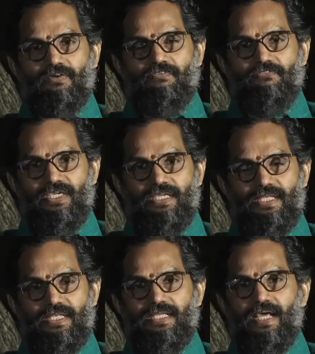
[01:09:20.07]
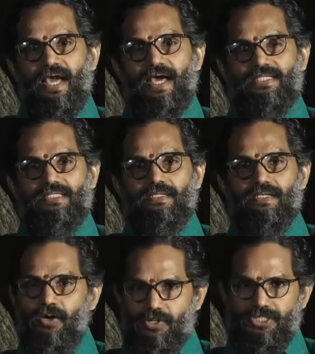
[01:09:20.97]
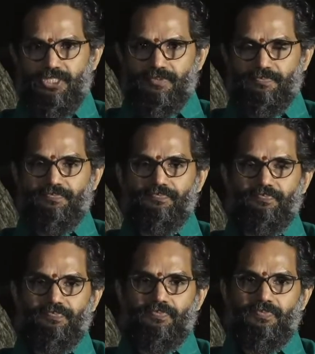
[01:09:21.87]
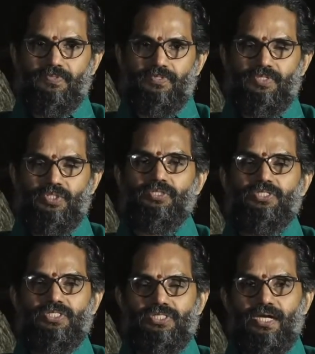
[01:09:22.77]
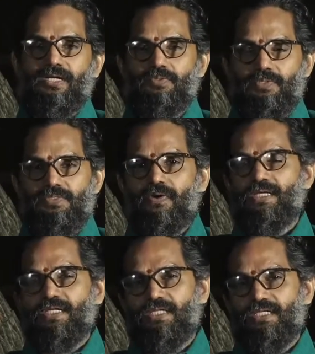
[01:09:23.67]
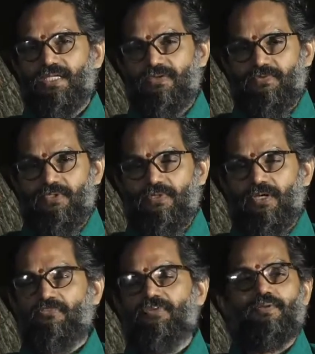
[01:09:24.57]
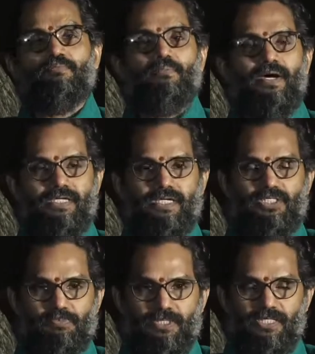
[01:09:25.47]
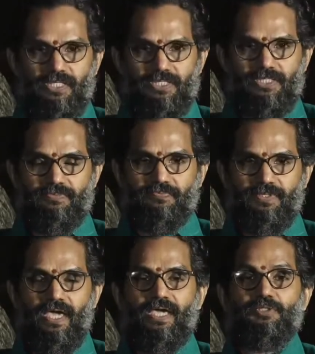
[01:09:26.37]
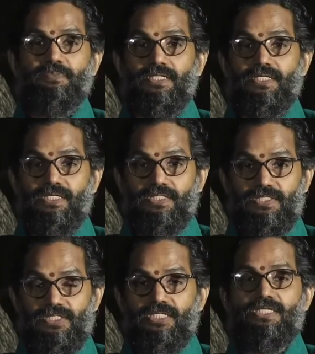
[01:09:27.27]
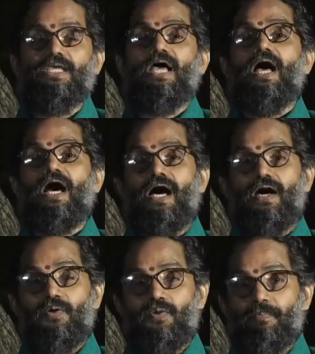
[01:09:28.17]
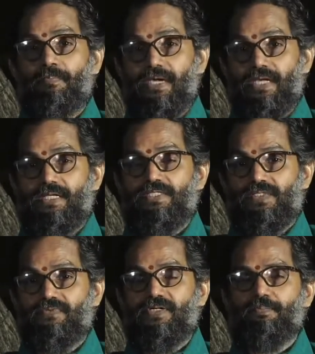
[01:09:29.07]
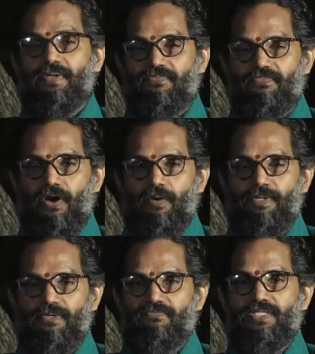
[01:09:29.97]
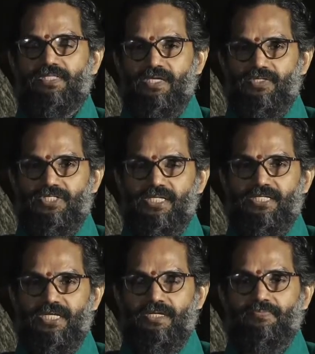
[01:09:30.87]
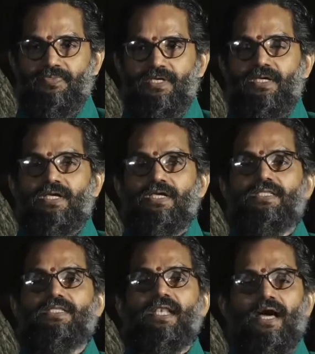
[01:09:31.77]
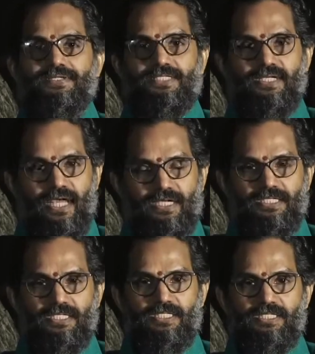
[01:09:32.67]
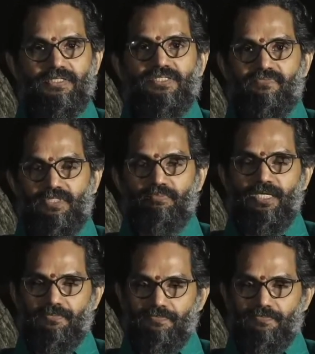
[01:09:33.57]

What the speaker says: feel as lost. So, this is the advice what I can give you from my experience, experiencing how parents were performing with their children in the last 19 years with me.